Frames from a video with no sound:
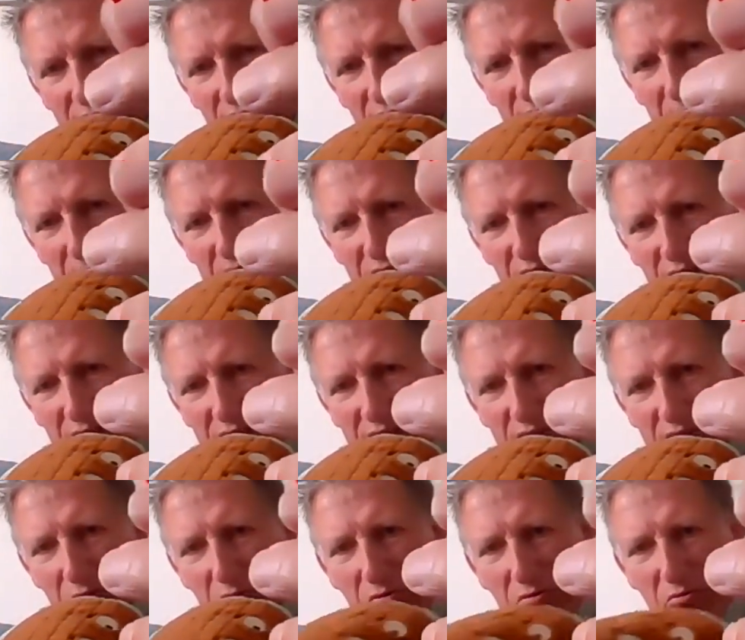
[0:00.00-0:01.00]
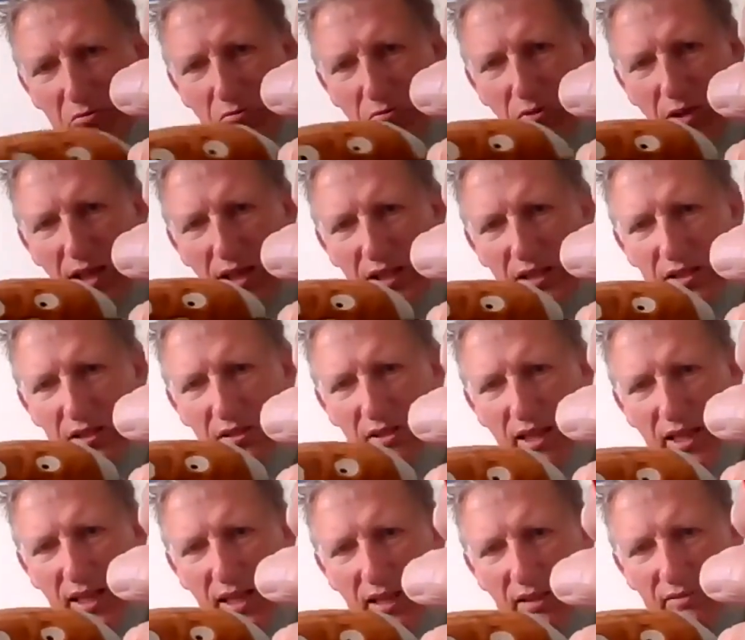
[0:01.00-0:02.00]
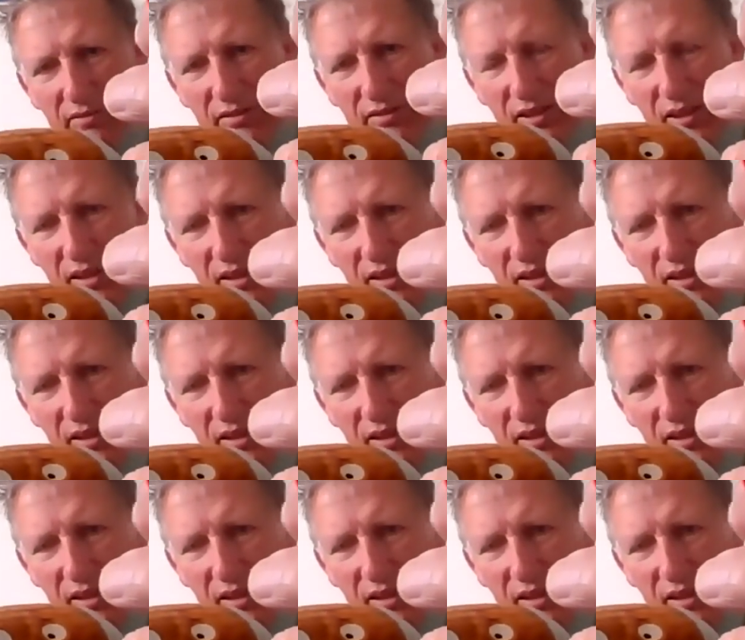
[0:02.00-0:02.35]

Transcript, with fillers: Tell me, Chester, why do you have